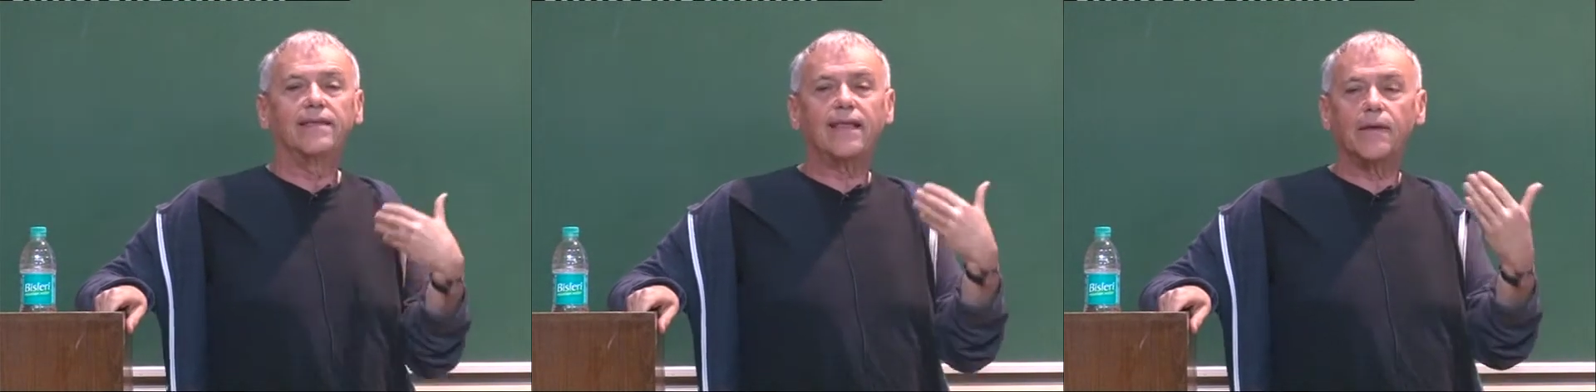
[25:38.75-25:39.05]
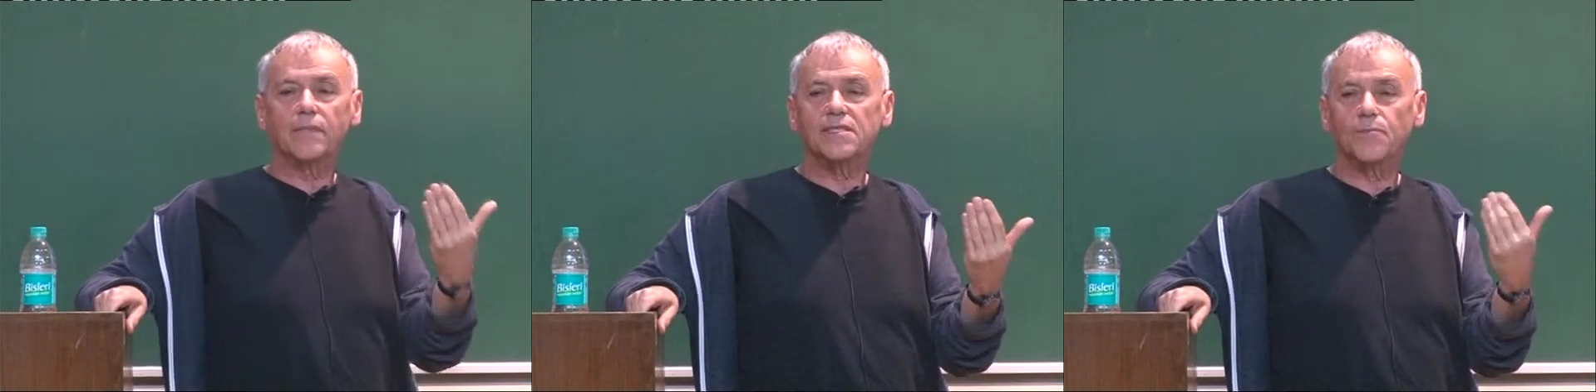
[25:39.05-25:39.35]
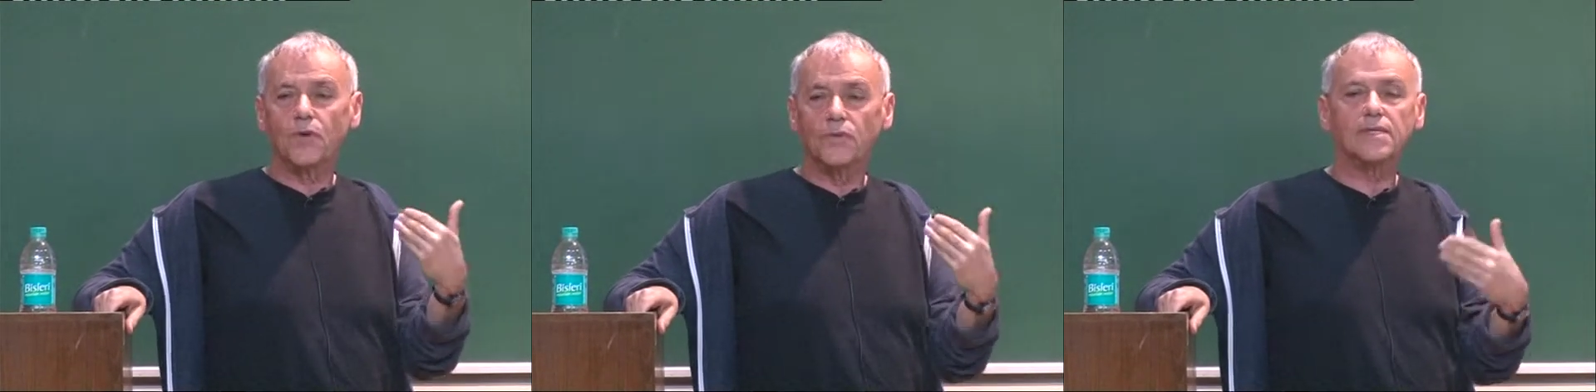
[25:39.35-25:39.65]
time
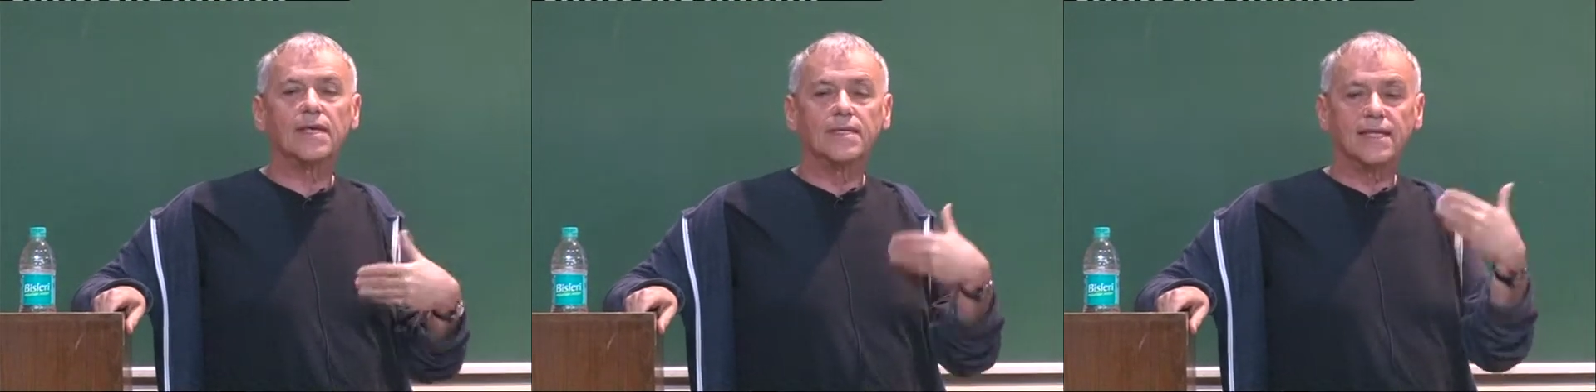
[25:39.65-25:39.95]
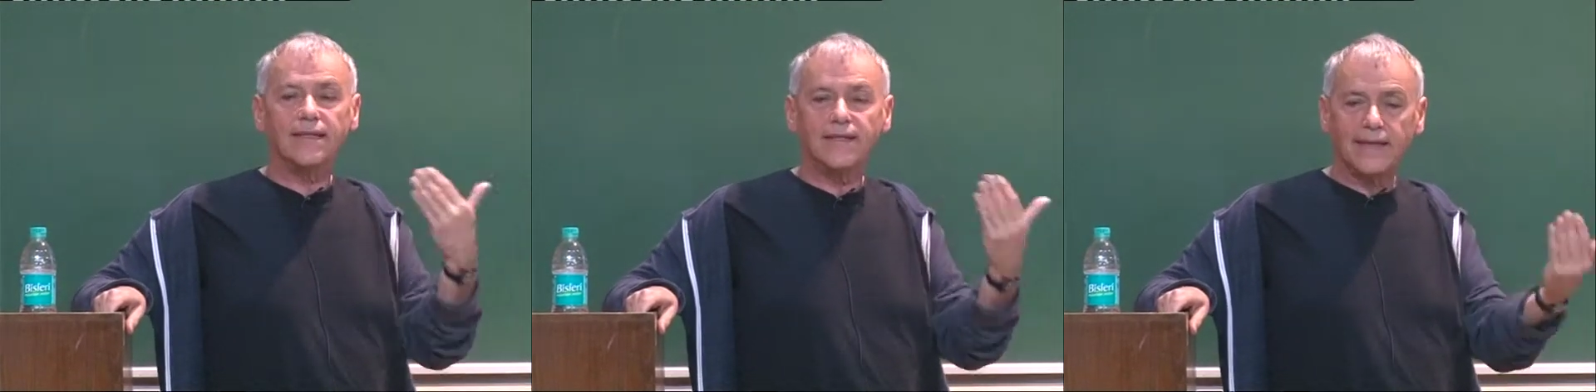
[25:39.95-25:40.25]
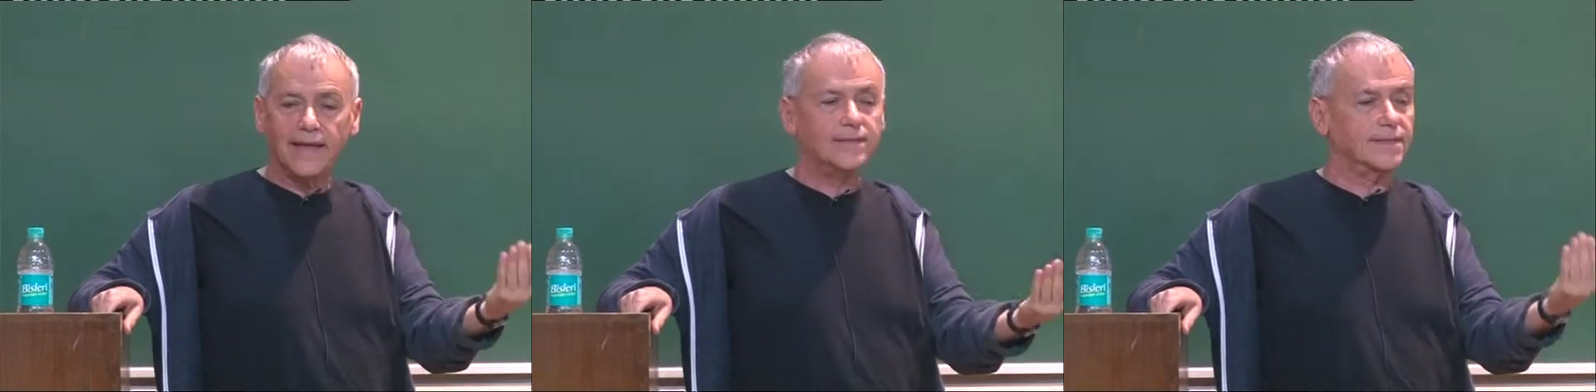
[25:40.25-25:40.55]
response that it
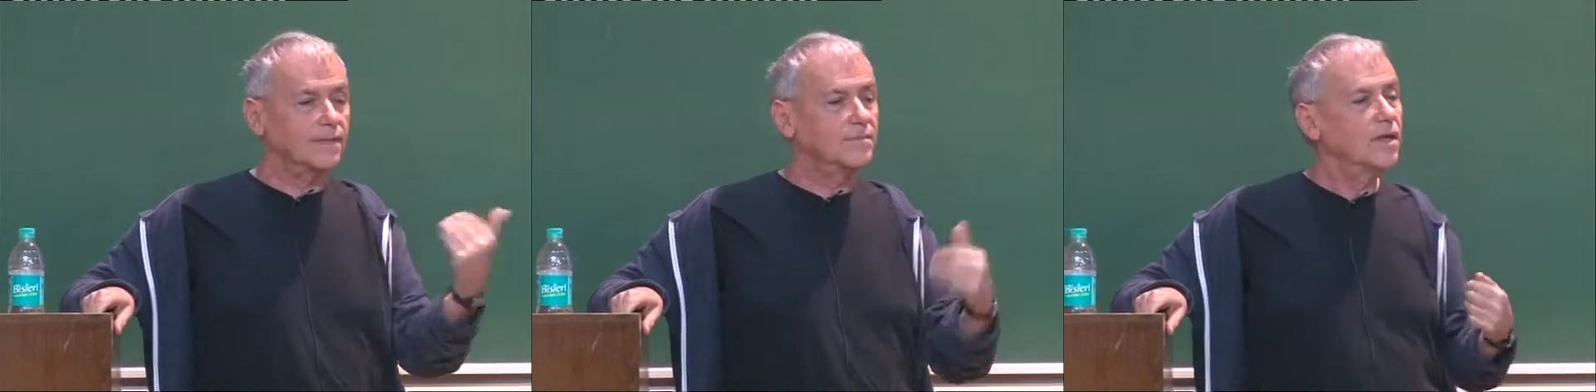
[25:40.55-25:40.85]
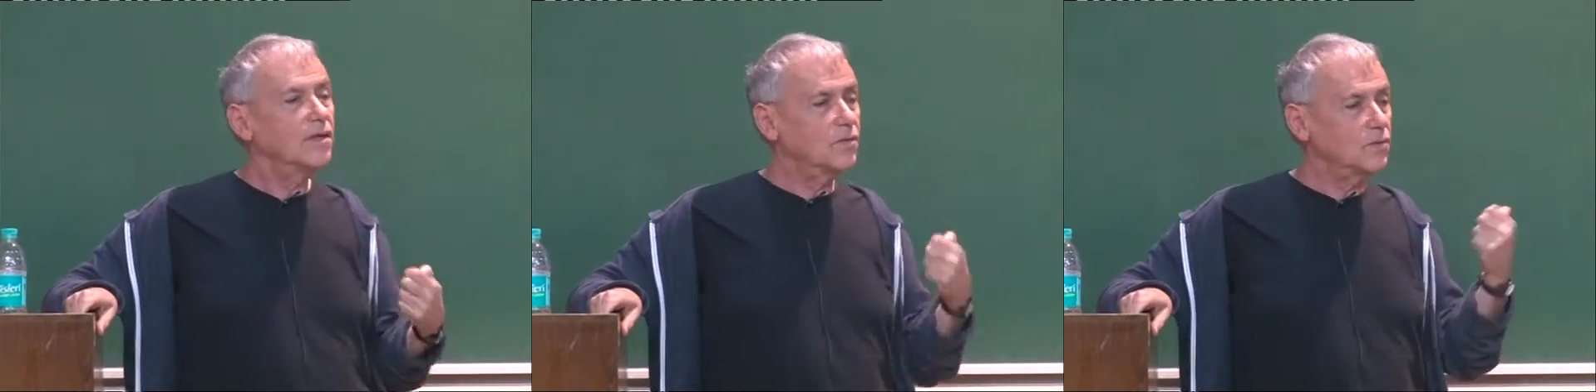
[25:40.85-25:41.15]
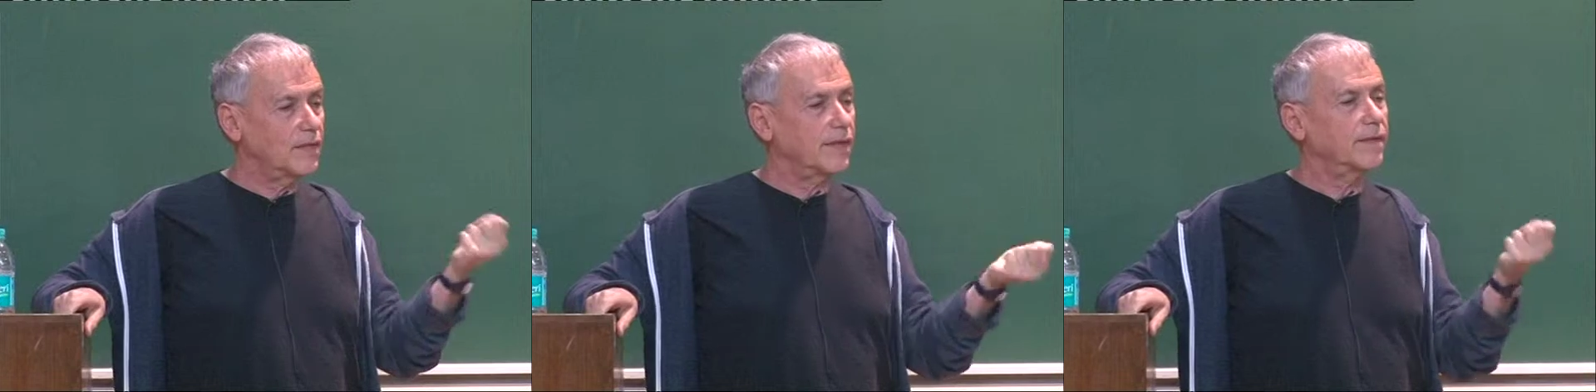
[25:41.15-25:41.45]
takes him
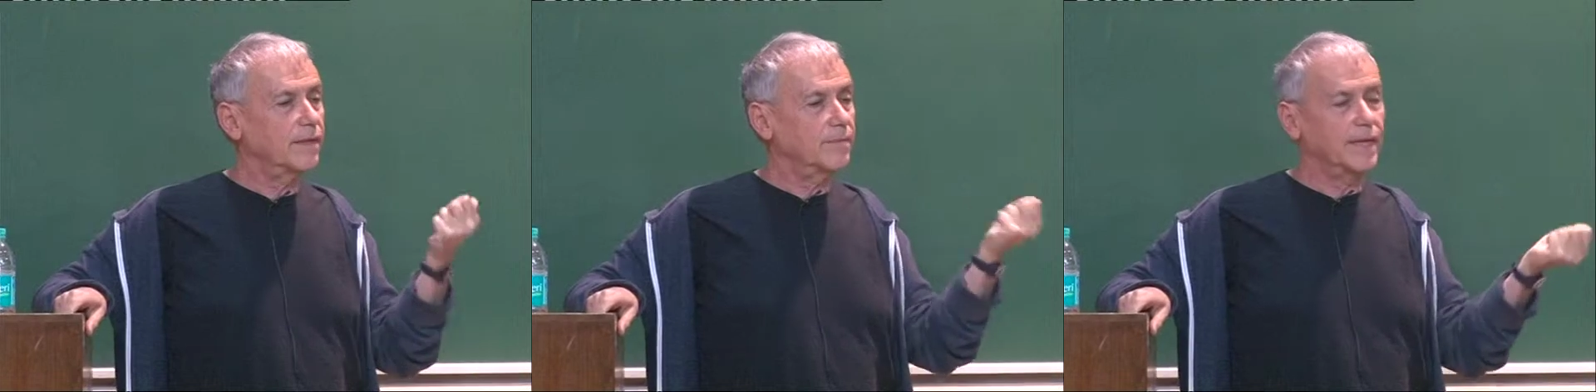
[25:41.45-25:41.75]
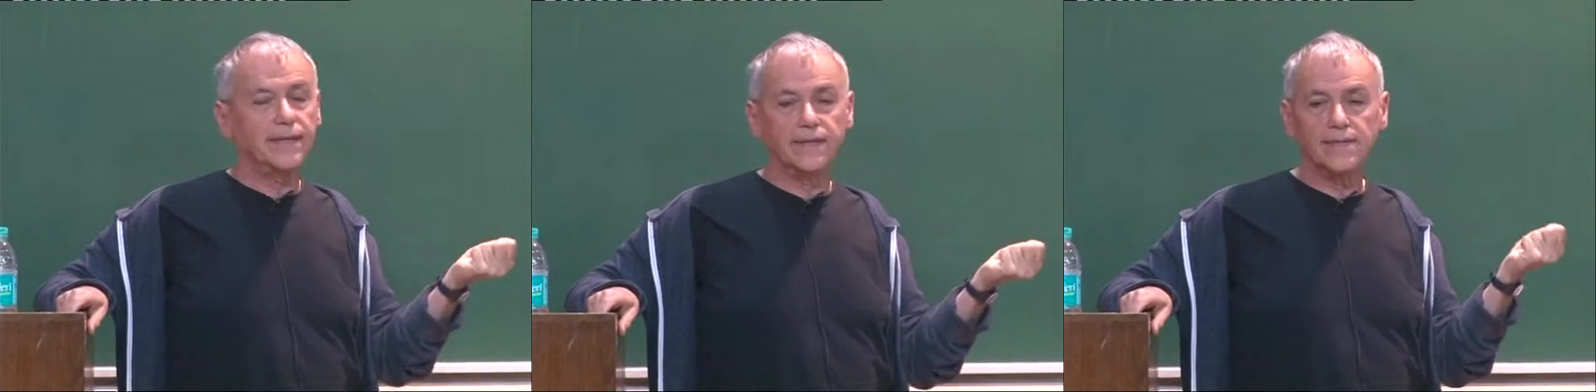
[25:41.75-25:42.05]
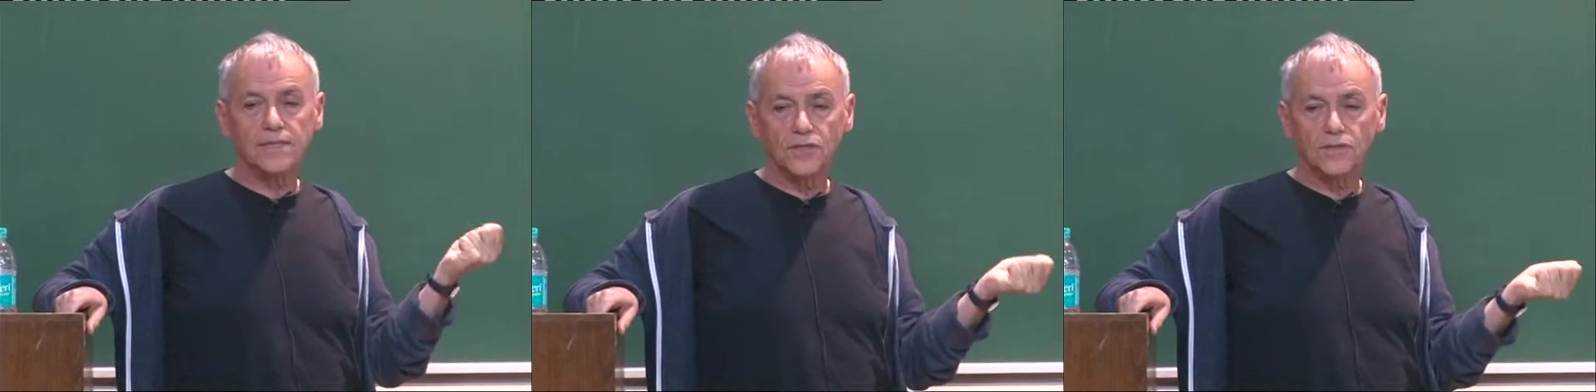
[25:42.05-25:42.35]
to make a
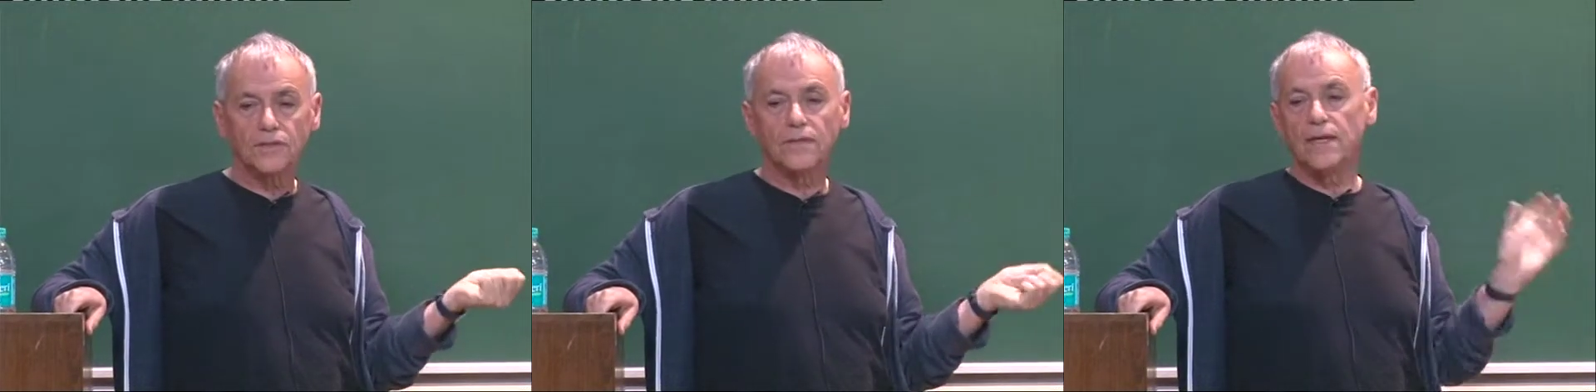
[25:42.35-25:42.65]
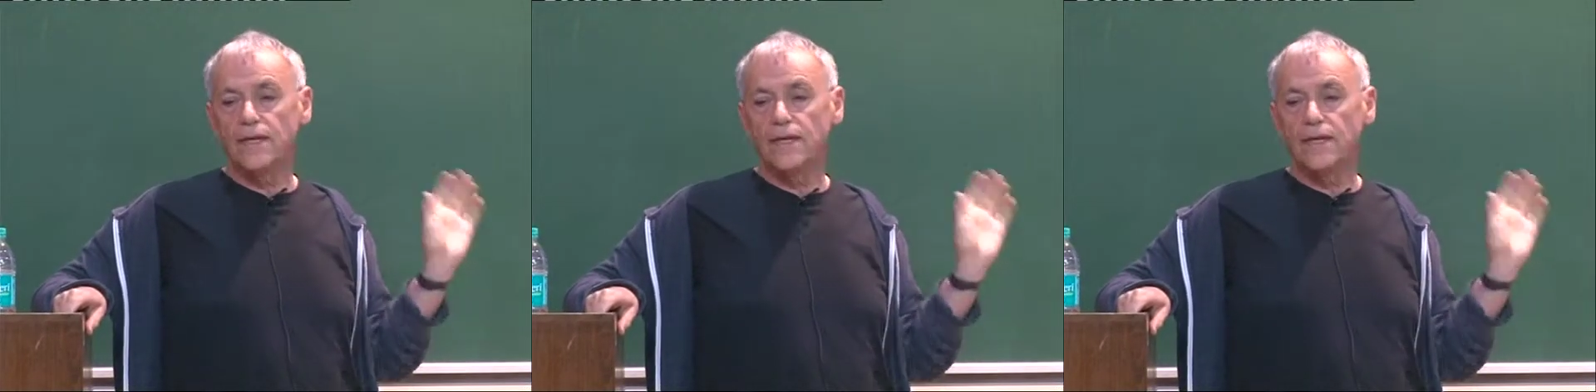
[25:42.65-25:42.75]
decision.